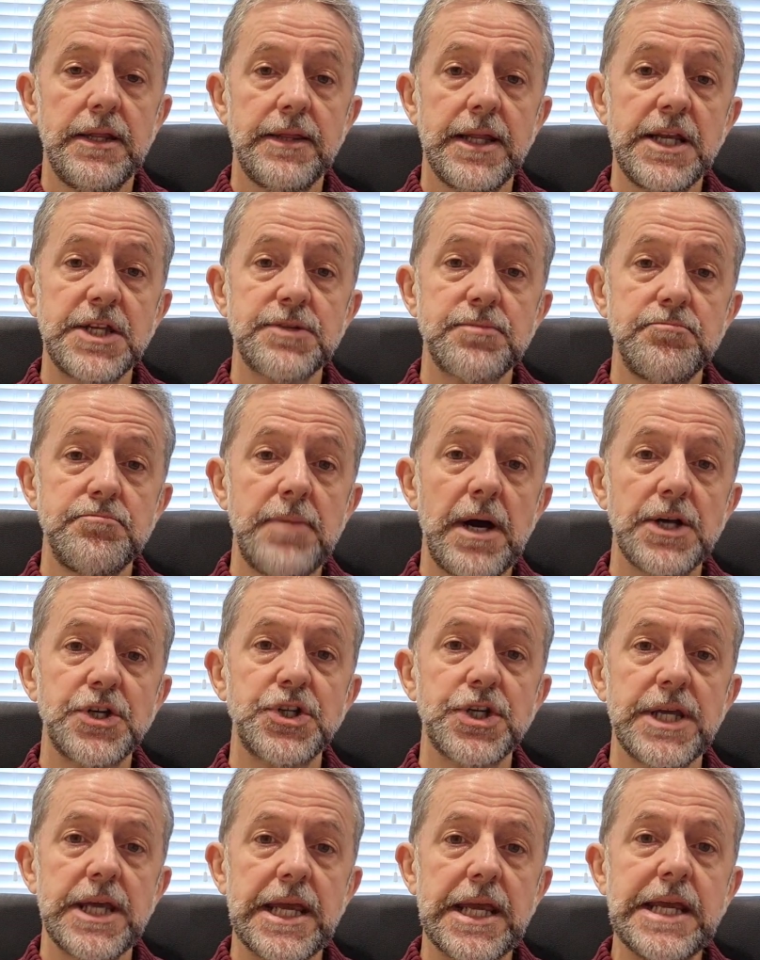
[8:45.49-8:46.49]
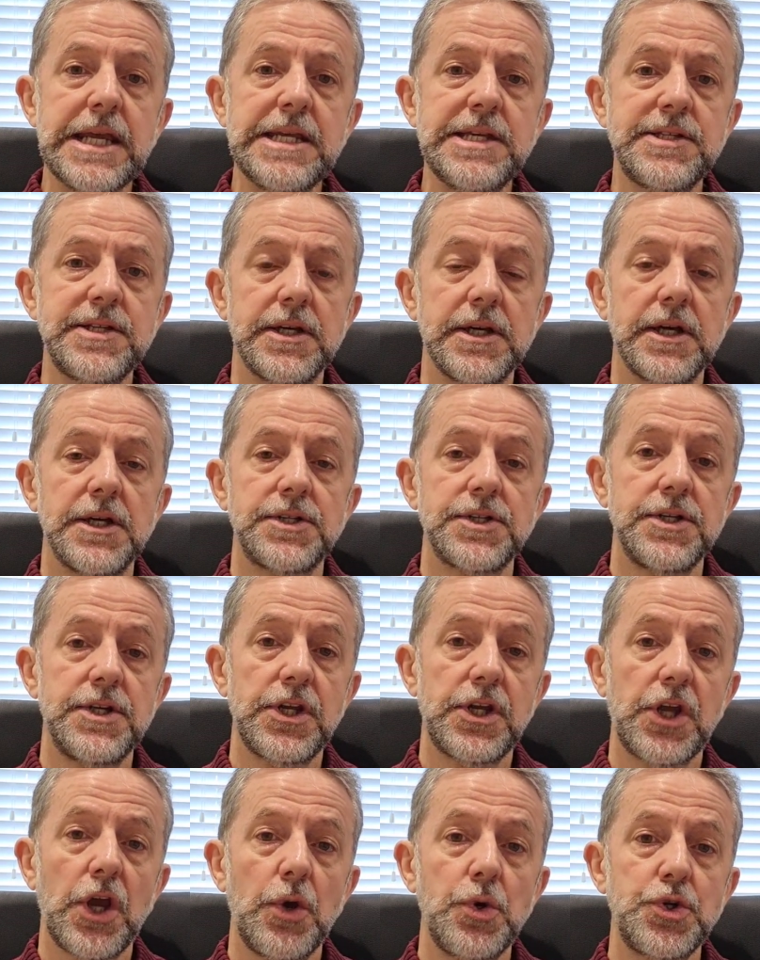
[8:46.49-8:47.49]
then it's much easier to
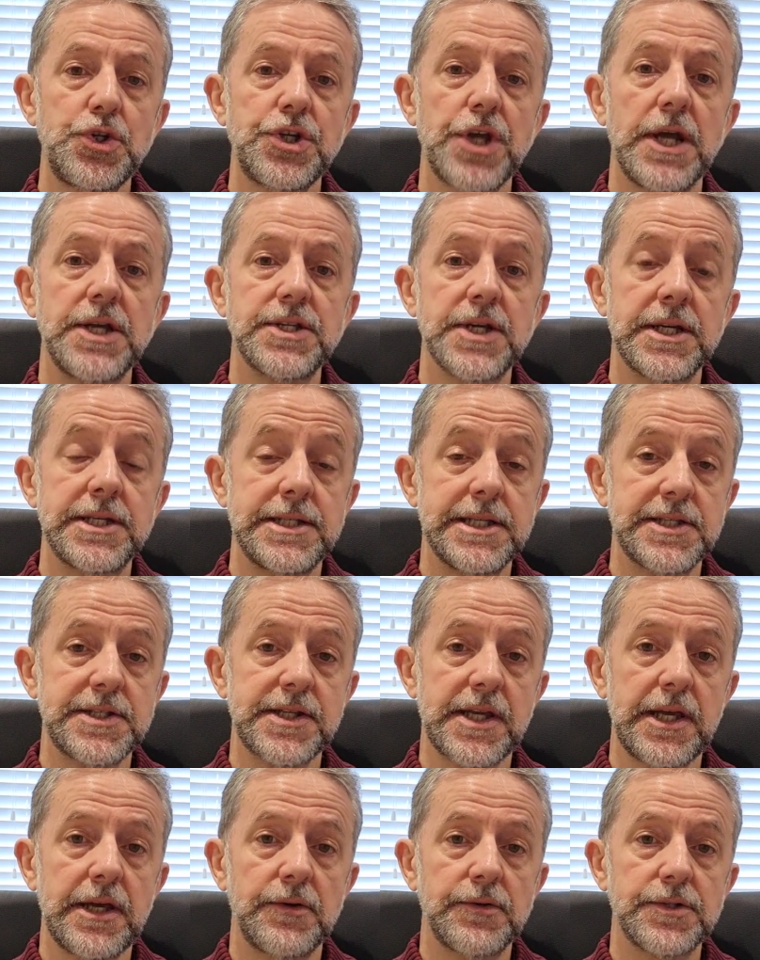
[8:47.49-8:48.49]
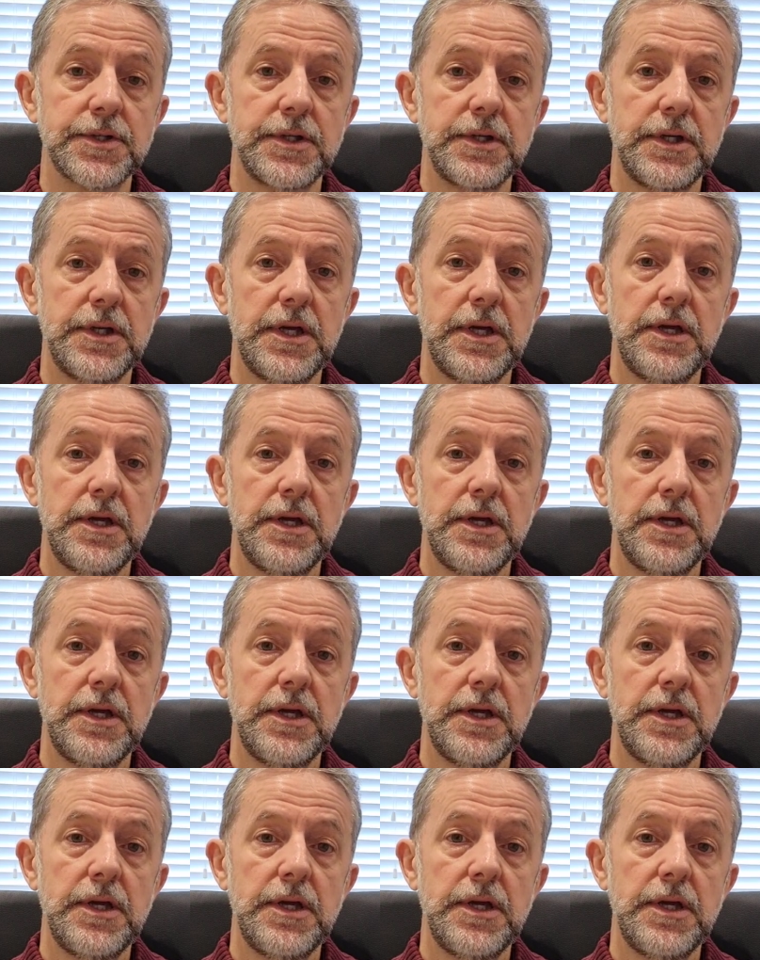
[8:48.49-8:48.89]
negotiate a discount.